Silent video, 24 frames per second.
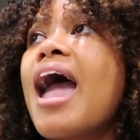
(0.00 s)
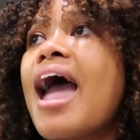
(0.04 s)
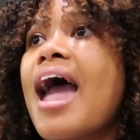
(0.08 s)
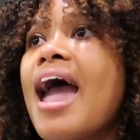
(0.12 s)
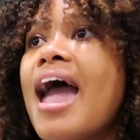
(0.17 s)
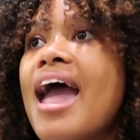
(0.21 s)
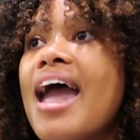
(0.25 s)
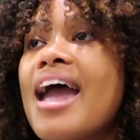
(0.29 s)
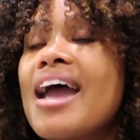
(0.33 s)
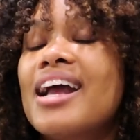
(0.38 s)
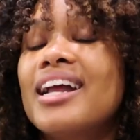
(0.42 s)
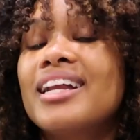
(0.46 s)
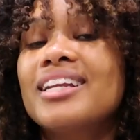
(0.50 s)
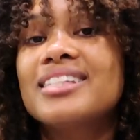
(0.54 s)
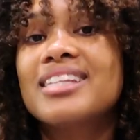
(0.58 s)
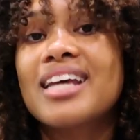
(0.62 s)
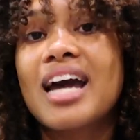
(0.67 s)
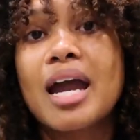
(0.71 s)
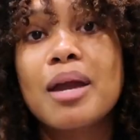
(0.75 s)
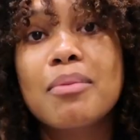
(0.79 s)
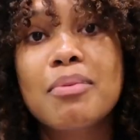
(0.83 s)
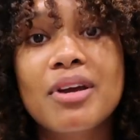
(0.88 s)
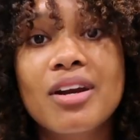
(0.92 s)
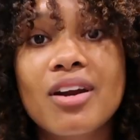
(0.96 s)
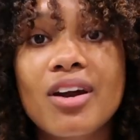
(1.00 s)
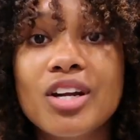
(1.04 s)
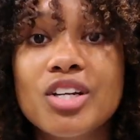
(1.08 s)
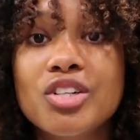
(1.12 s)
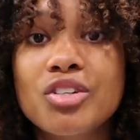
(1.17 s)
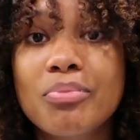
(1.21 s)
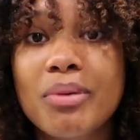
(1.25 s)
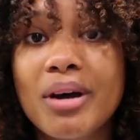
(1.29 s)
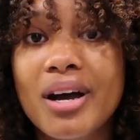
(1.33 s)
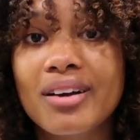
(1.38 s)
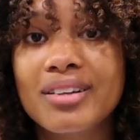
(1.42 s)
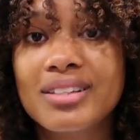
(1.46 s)
And I paid
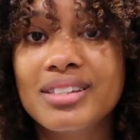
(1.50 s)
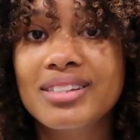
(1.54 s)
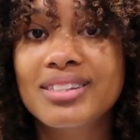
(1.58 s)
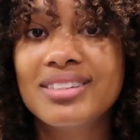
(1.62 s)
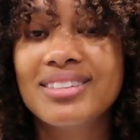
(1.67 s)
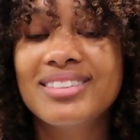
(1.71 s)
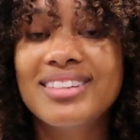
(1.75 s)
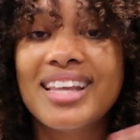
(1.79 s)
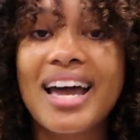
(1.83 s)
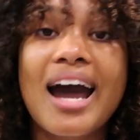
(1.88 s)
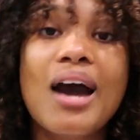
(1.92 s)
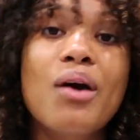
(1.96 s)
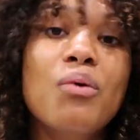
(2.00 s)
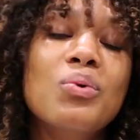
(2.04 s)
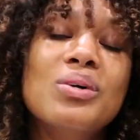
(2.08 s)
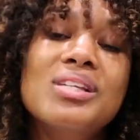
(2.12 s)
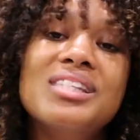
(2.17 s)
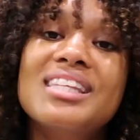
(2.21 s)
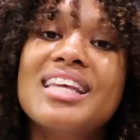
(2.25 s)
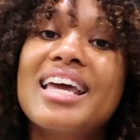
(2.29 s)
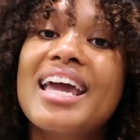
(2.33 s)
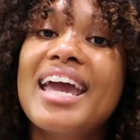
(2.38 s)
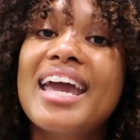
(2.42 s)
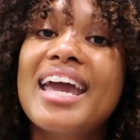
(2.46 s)
$100. That was